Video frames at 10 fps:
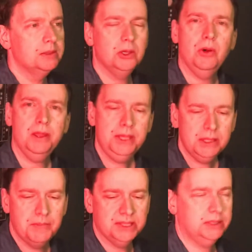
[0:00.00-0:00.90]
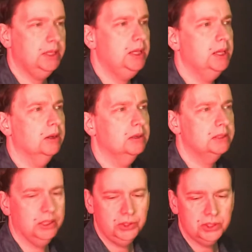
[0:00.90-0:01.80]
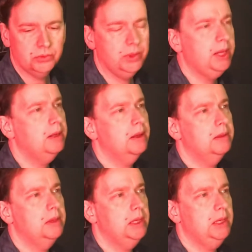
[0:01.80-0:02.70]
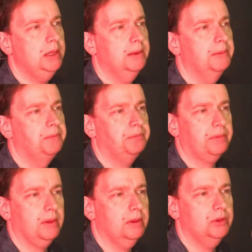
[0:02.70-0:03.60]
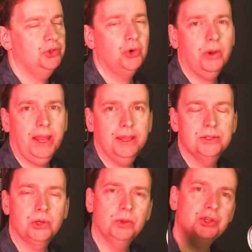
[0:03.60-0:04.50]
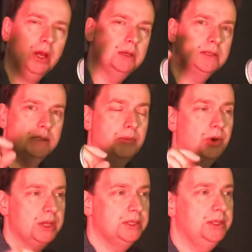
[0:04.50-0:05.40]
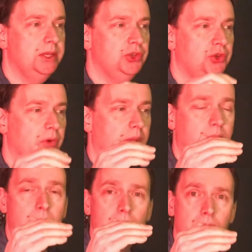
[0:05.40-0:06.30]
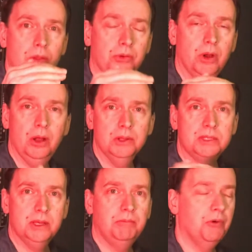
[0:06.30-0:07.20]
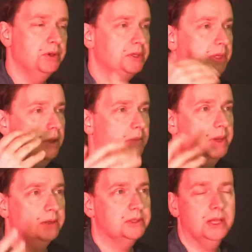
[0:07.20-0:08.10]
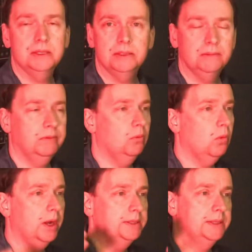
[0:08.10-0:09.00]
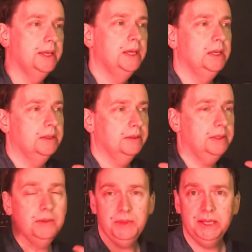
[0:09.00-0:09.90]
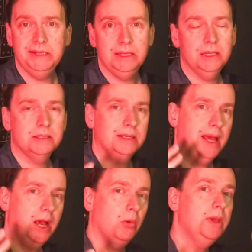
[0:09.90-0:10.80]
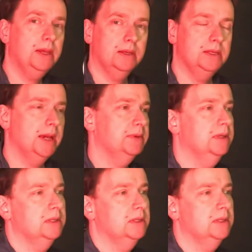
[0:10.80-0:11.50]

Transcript: So I think the best thing here is let's just read the short answer, which kind of summarizes the issue, and we can go through all the subpoints to get a better sense of what the opinion is and how we can adapt to